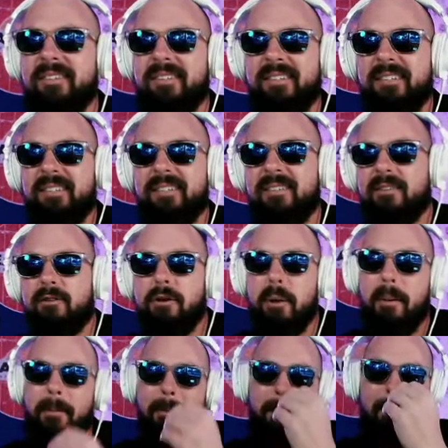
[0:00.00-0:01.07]

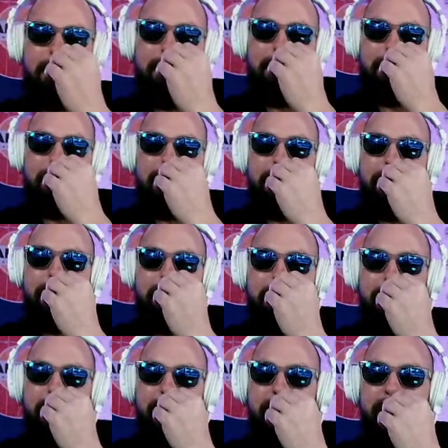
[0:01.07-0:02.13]
It's the long nights
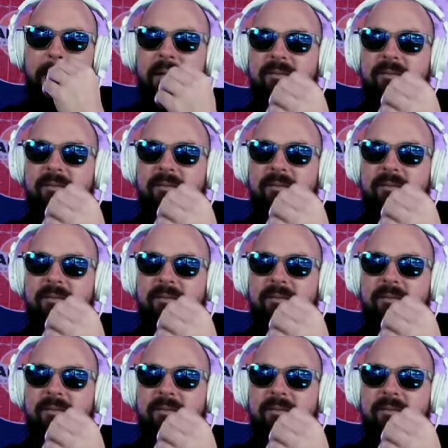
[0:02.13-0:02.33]
at first.